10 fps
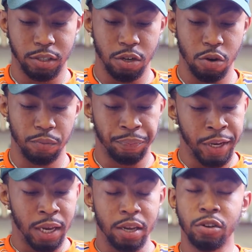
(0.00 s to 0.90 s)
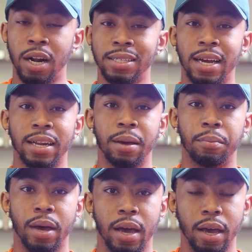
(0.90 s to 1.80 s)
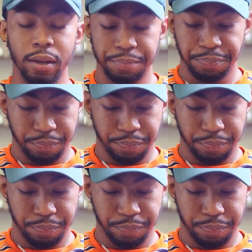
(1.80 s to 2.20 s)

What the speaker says: So you know, that's not that bad.